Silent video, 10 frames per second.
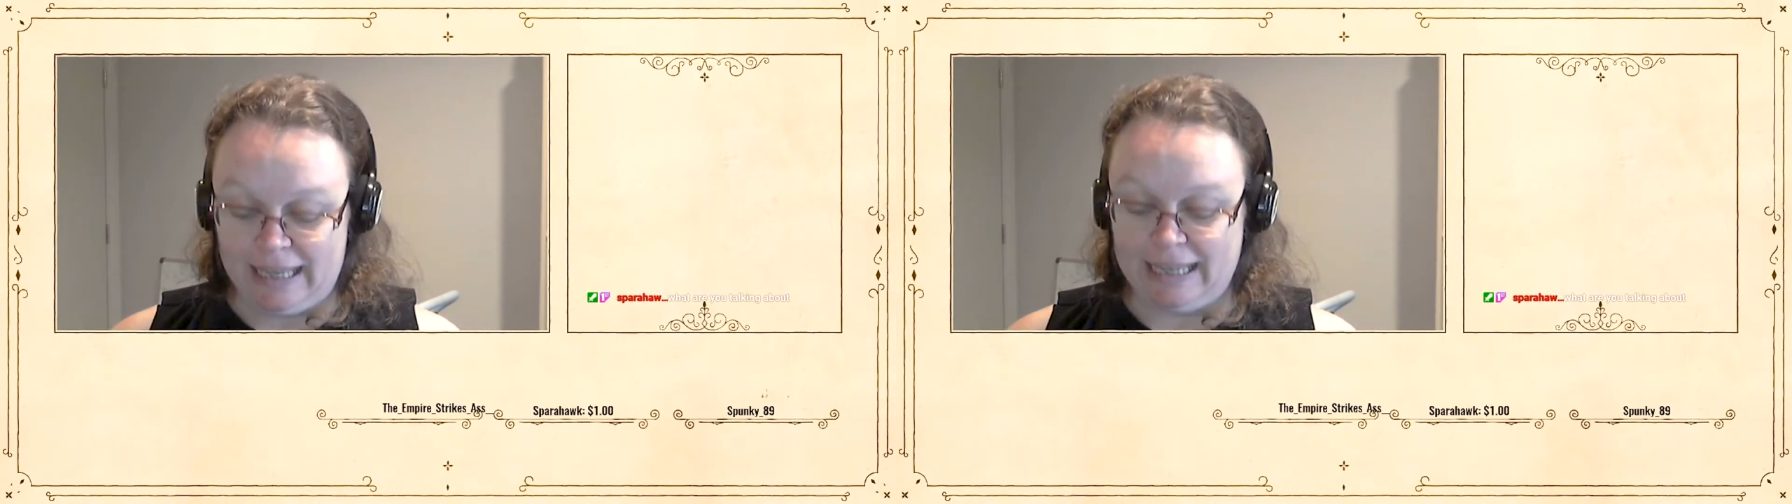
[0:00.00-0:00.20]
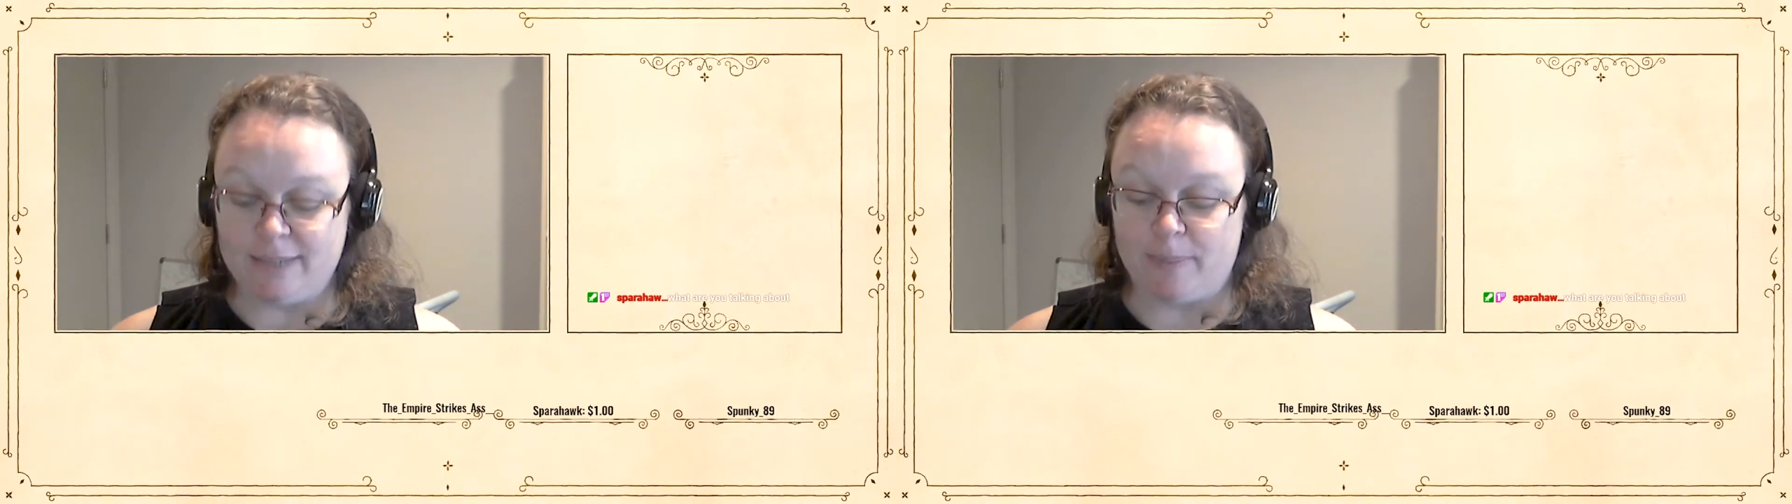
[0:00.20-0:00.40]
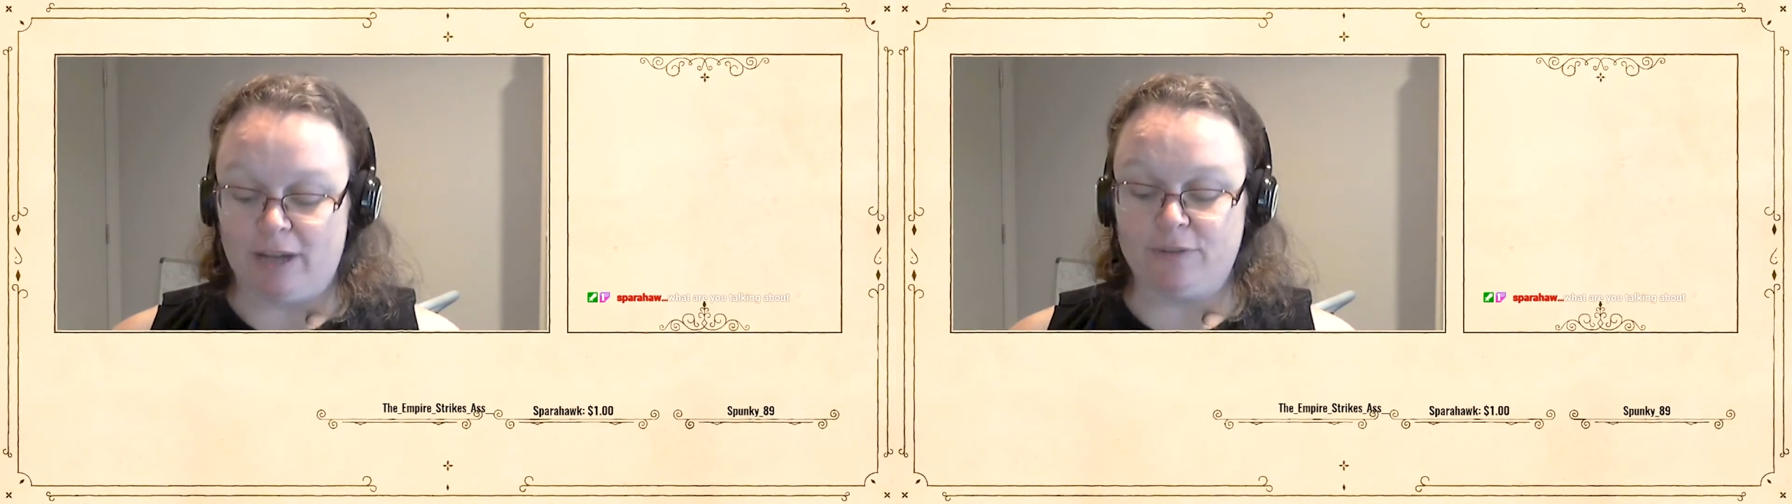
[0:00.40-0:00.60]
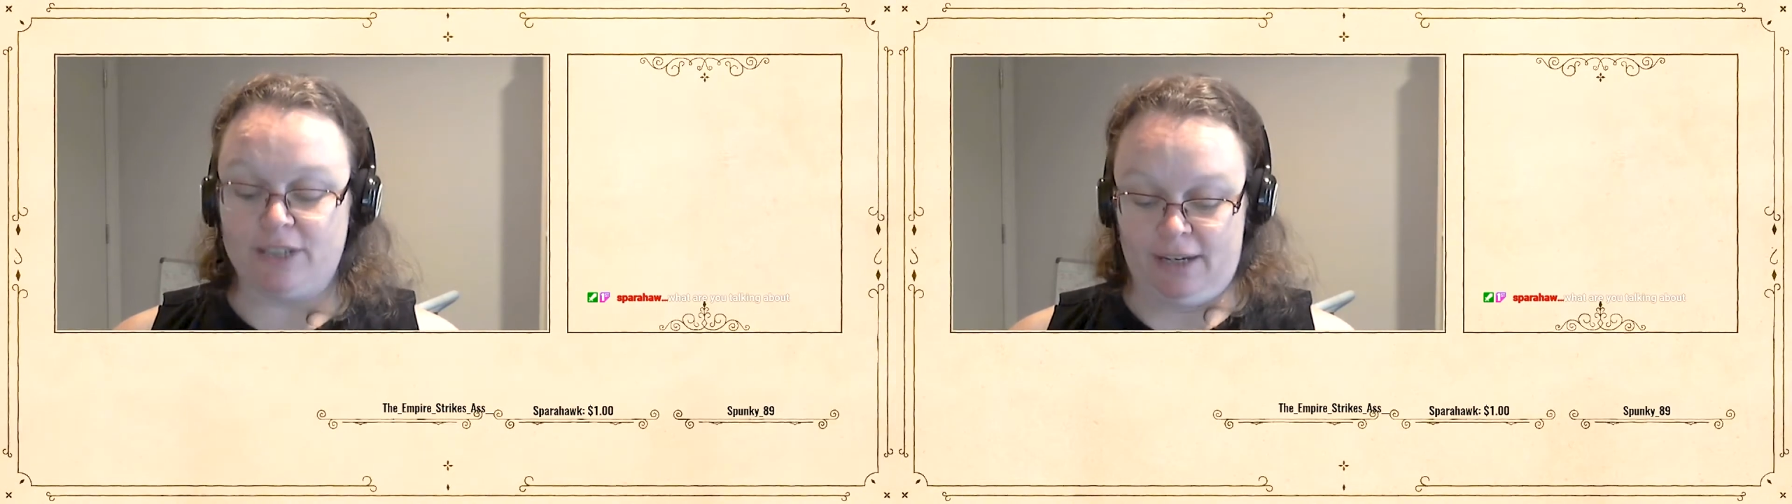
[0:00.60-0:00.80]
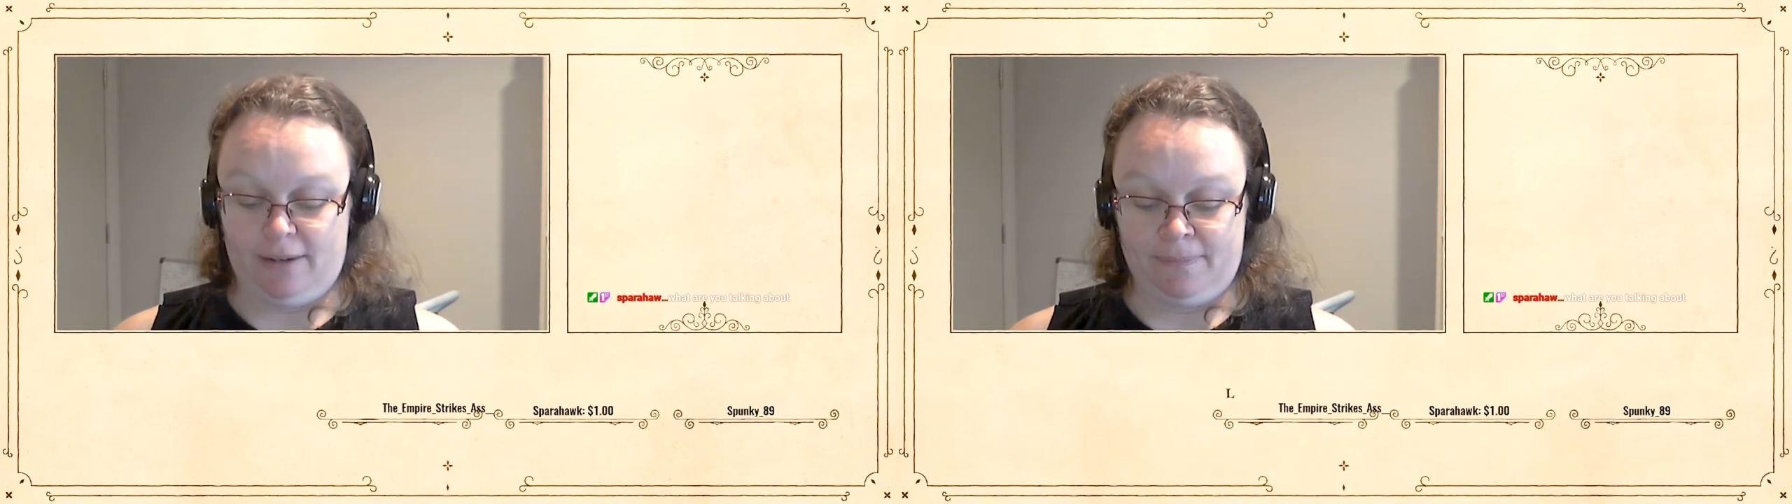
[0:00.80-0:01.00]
He's made of tin.